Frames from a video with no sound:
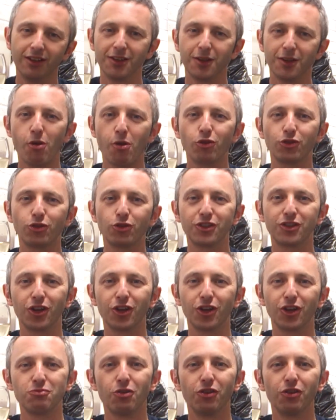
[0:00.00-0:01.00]
postage it
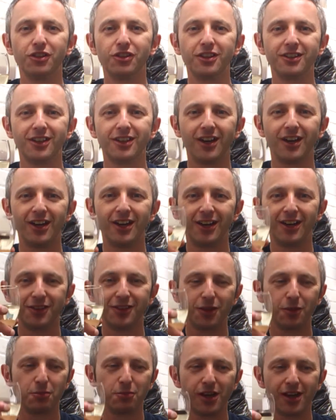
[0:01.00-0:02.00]
cost more than
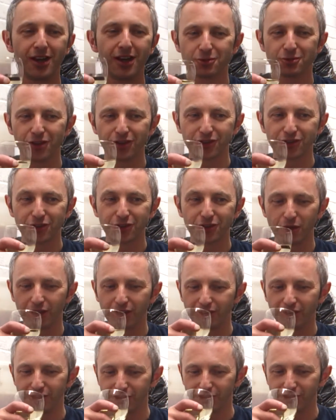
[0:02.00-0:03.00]
the beer's worth, to be
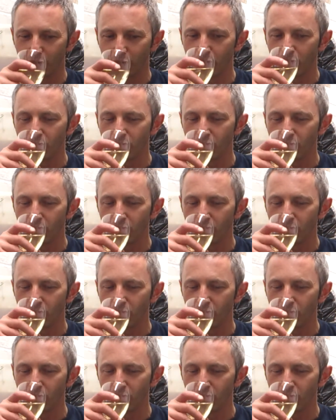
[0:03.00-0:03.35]
honest, so